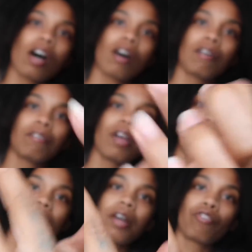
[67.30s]

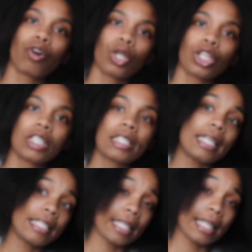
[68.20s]
of the rollers
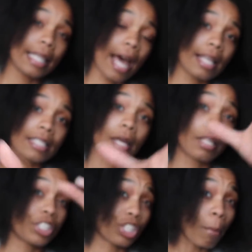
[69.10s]
isn't that
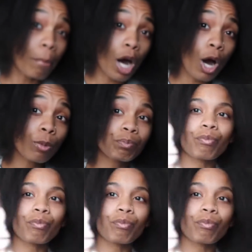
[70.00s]
jumbo,